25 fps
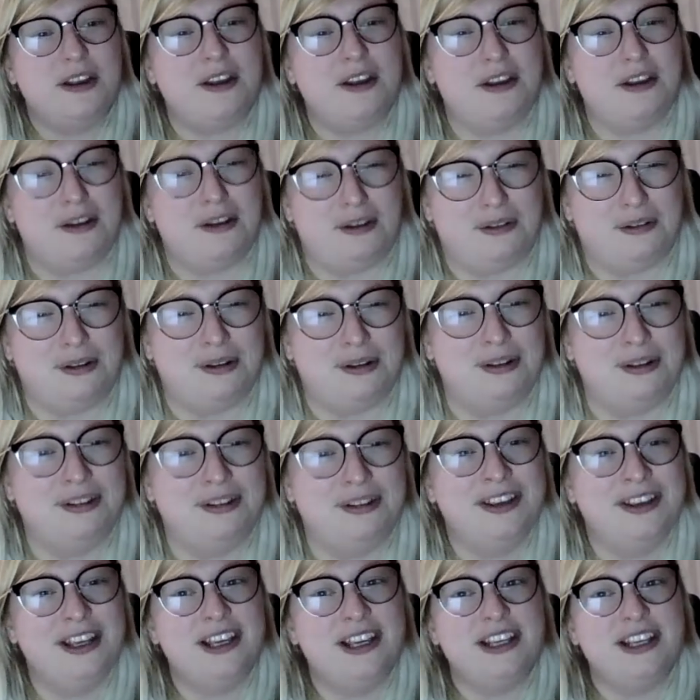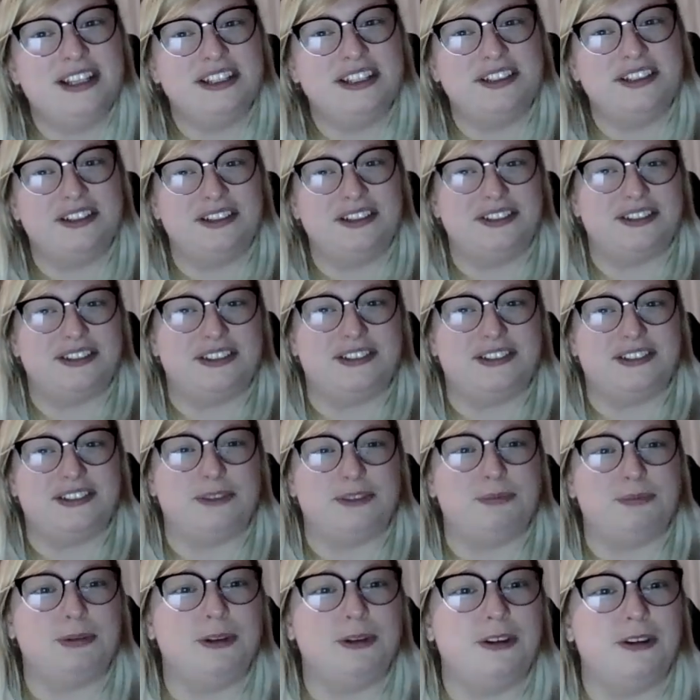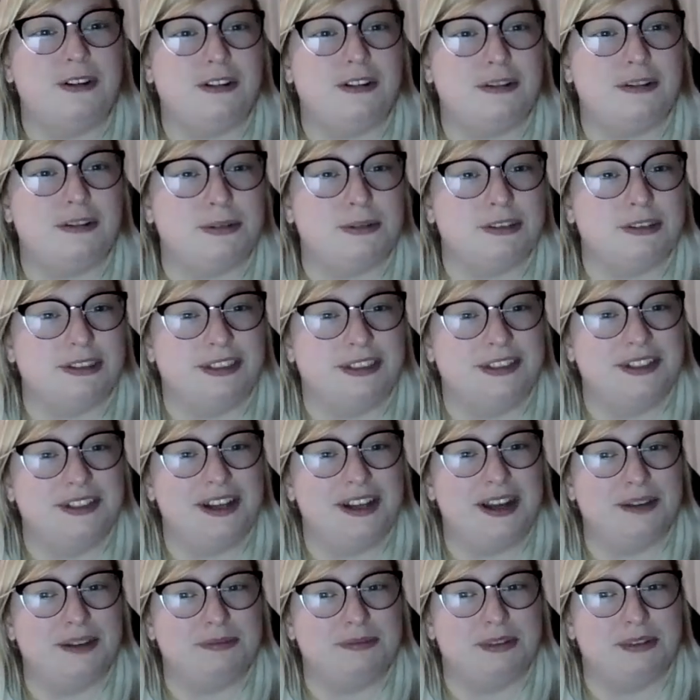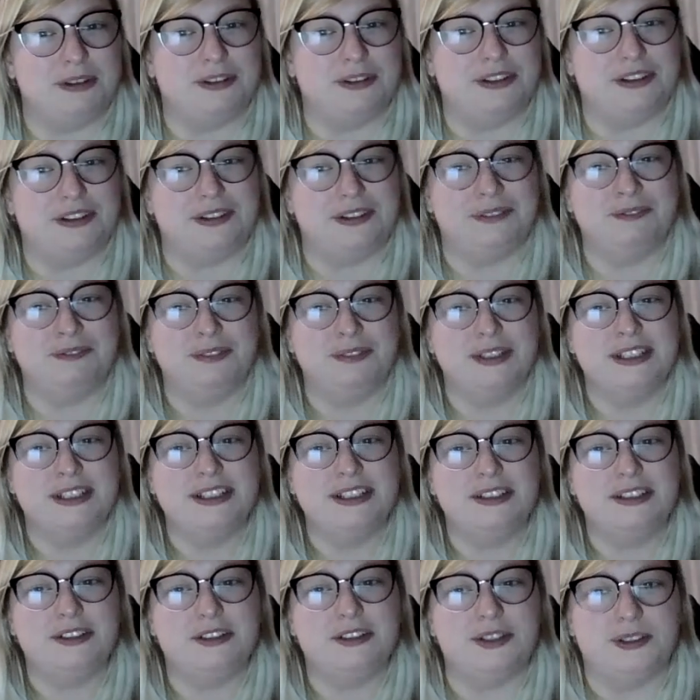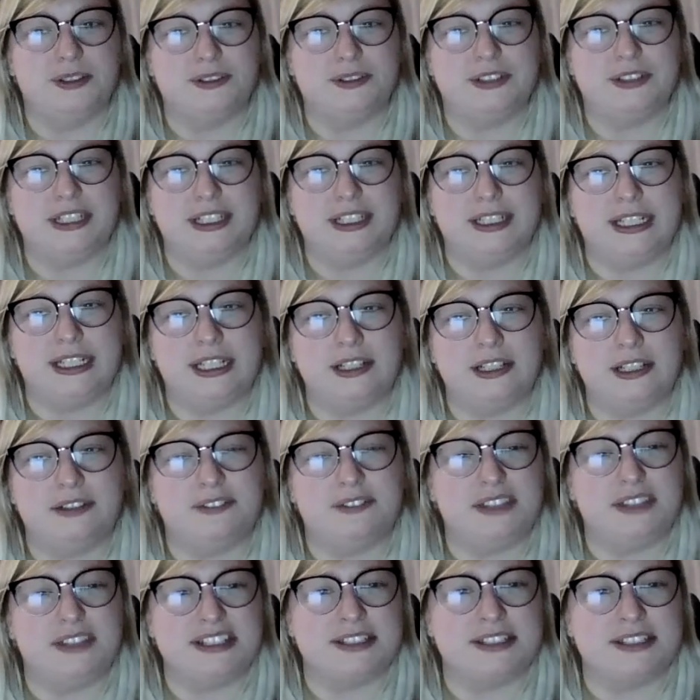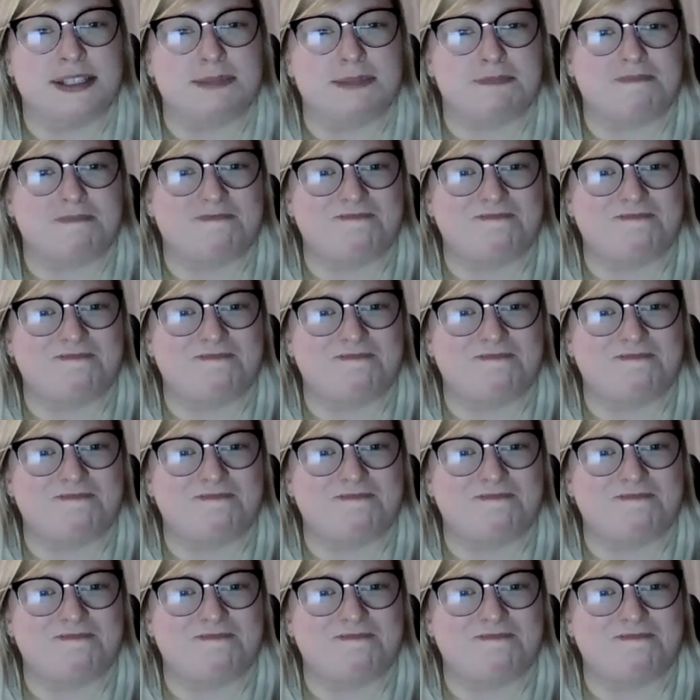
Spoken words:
Oh, this is deplorable. I'm gonna go take care of these